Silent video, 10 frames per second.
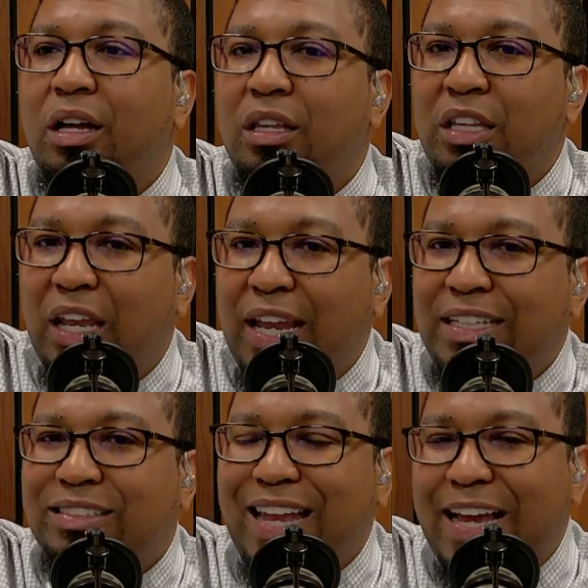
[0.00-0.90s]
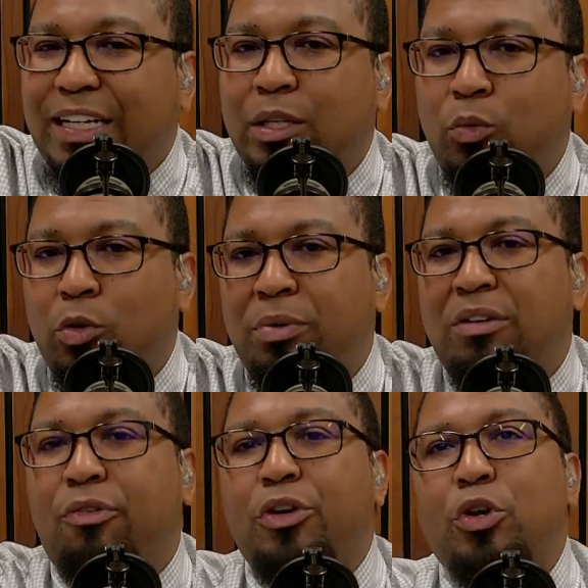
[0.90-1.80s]
the less likely it will be
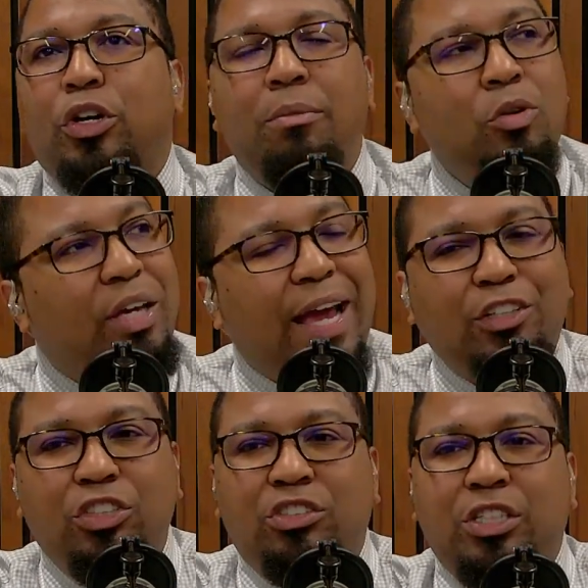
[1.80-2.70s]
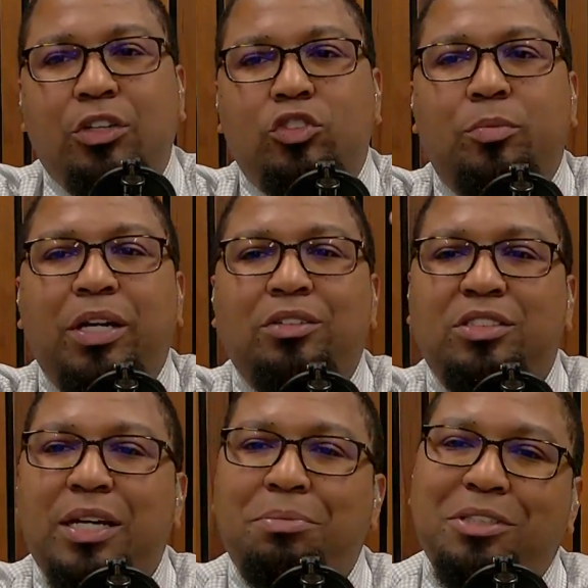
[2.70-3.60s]
for your communication signals to be
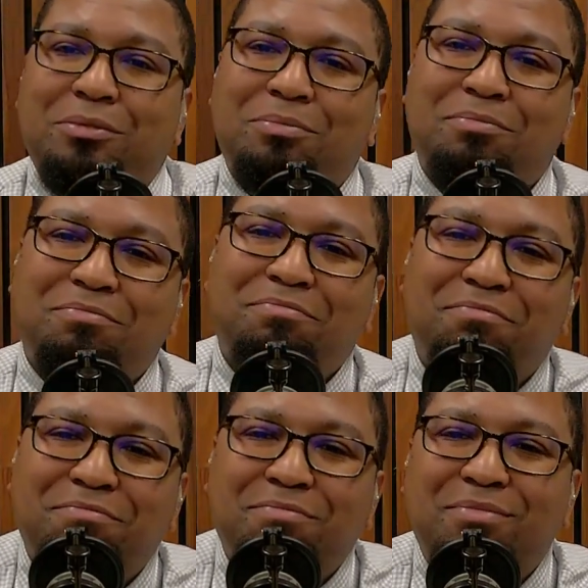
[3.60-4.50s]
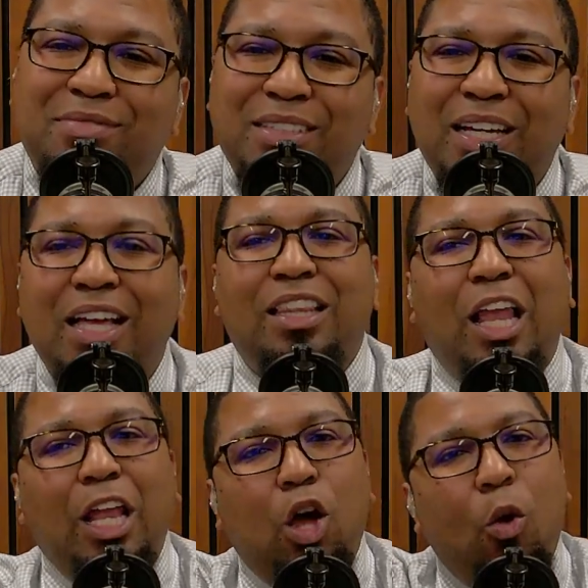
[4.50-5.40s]
intercepted. The
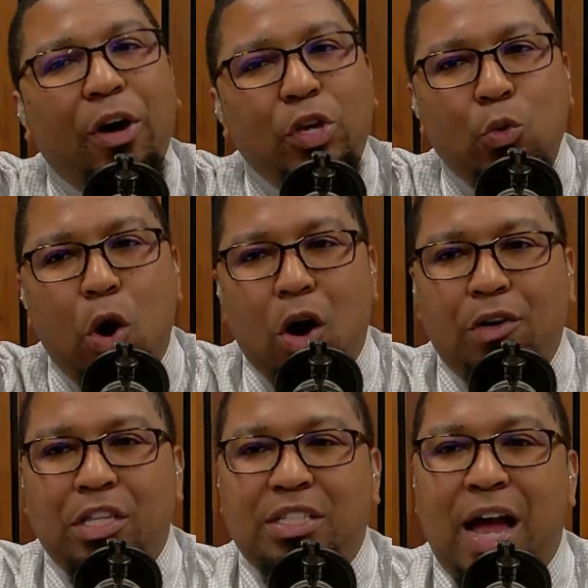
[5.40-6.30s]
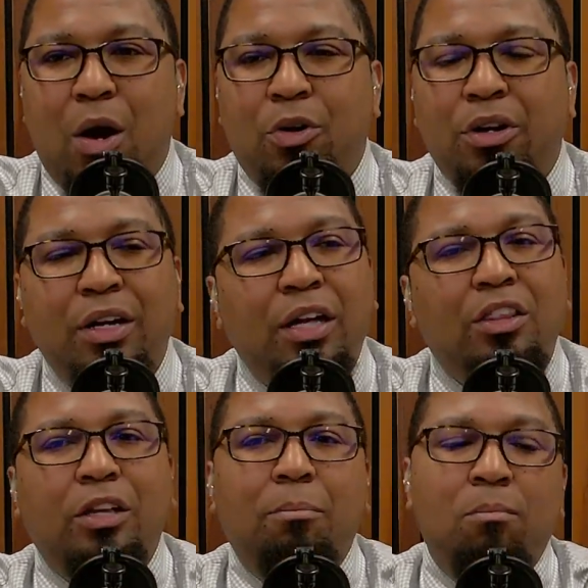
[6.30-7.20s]
lower you are on the tower,
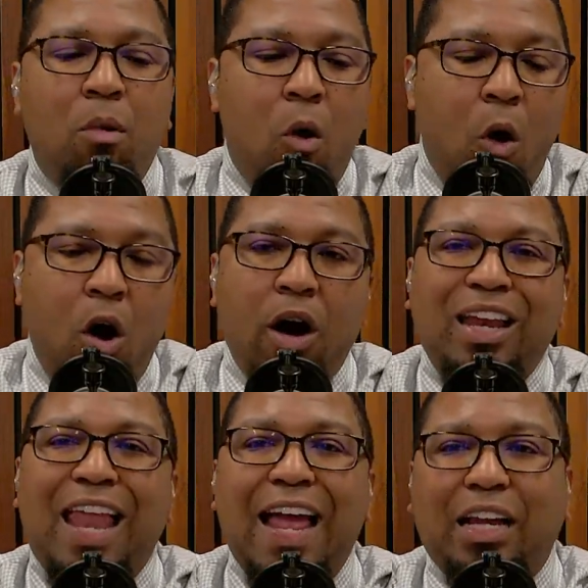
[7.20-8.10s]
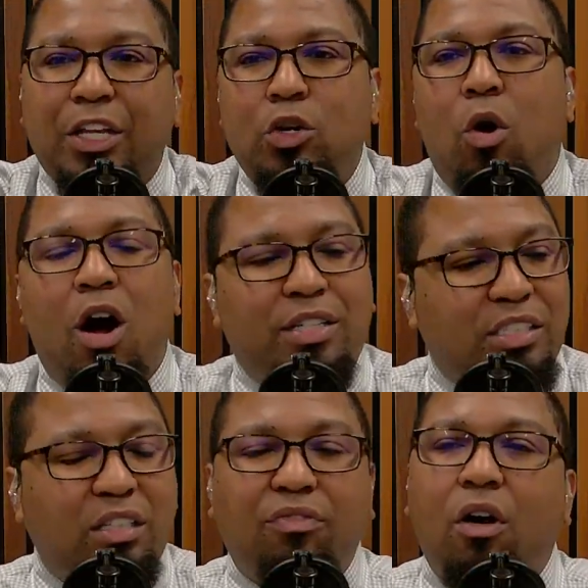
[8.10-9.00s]
the more likely you are to
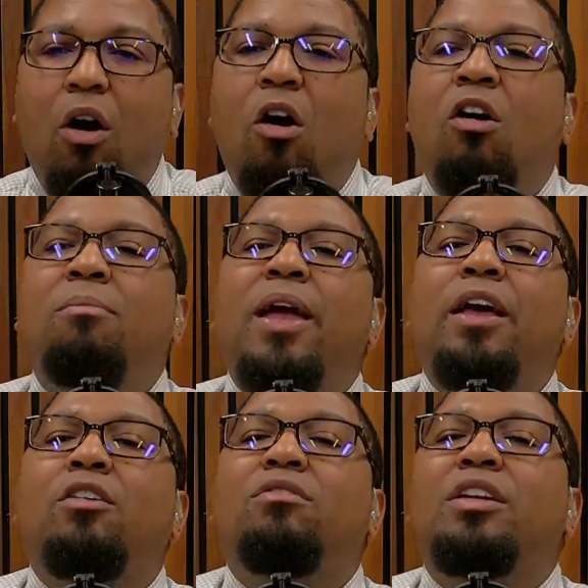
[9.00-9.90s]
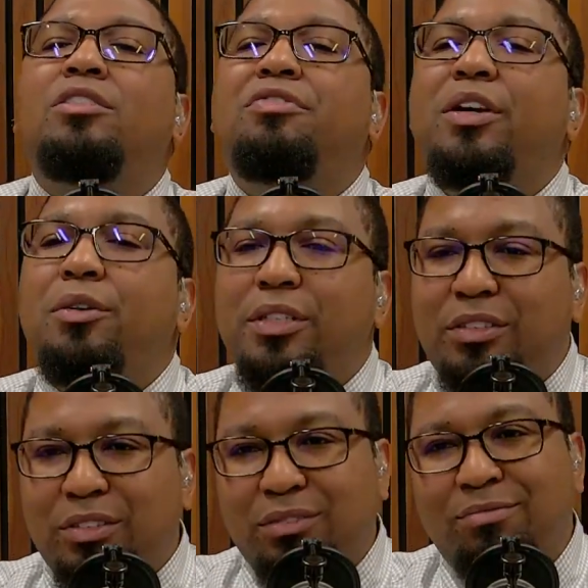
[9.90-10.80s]
suffer all manner of
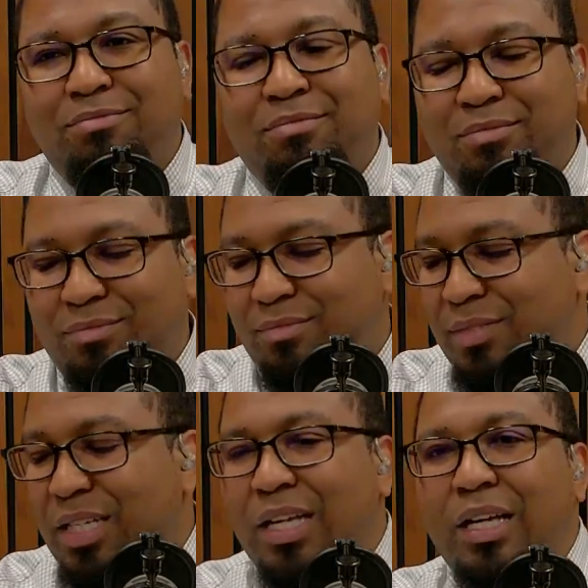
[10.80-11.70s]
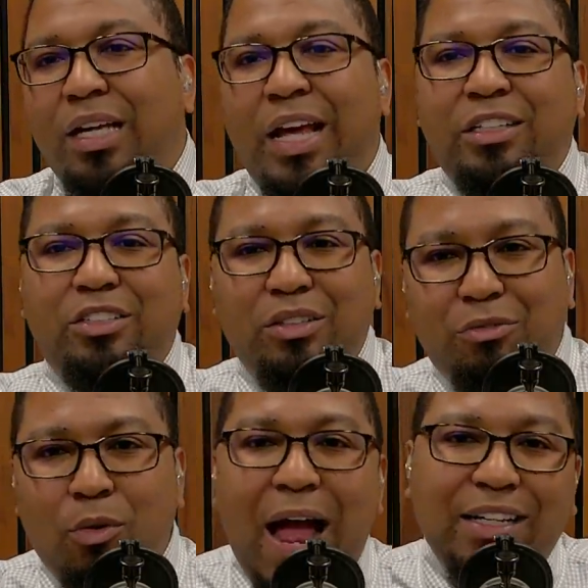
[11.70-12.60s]
interference. Hence
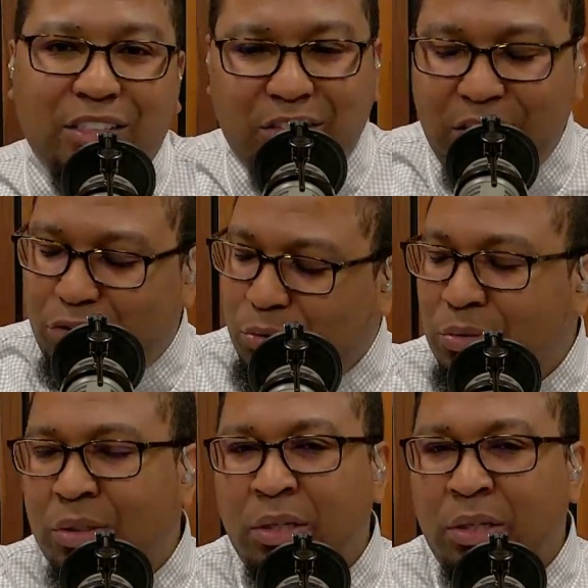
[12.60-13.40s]
Verizon's initial